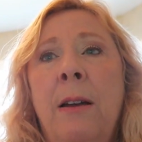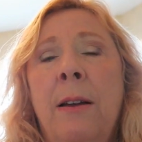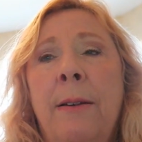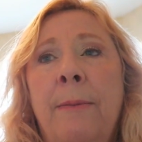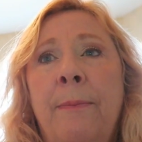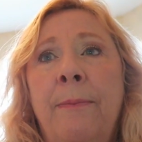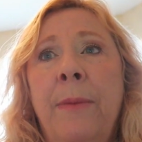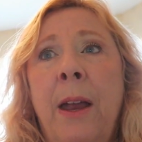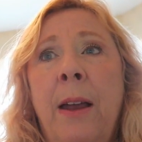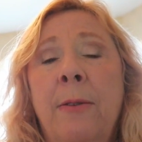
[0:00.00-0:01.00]

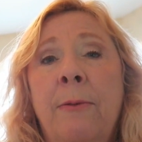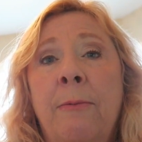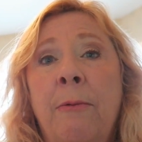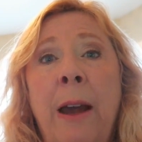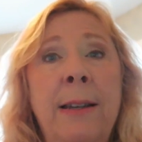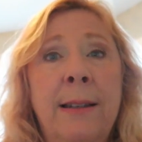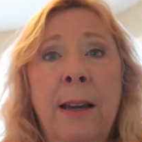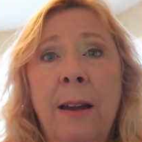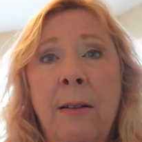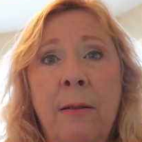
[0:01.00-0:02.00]
had of
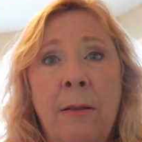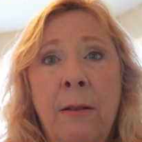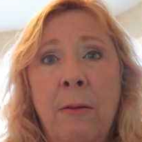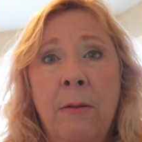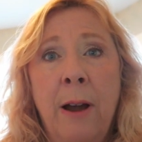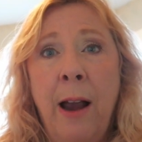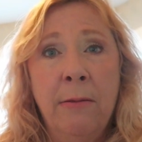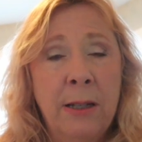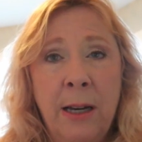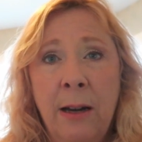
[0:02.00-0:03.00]
raising or
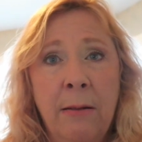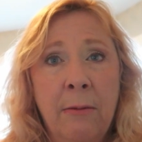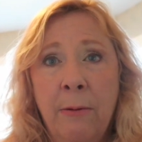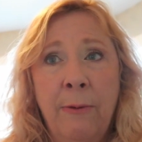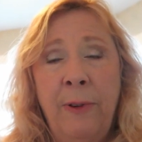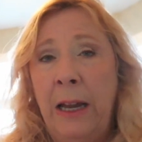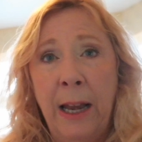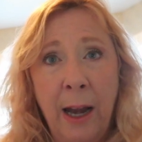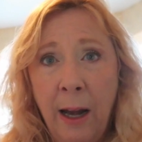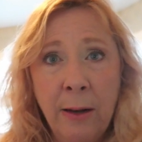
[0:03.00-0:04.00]
housing or
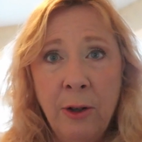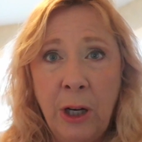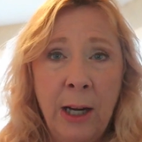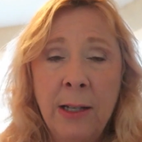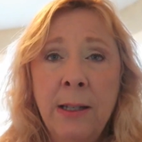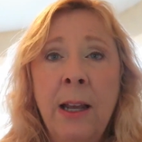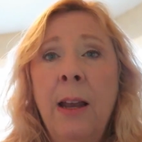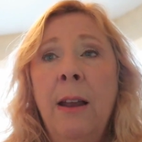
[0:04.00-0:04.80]
feeding chickens.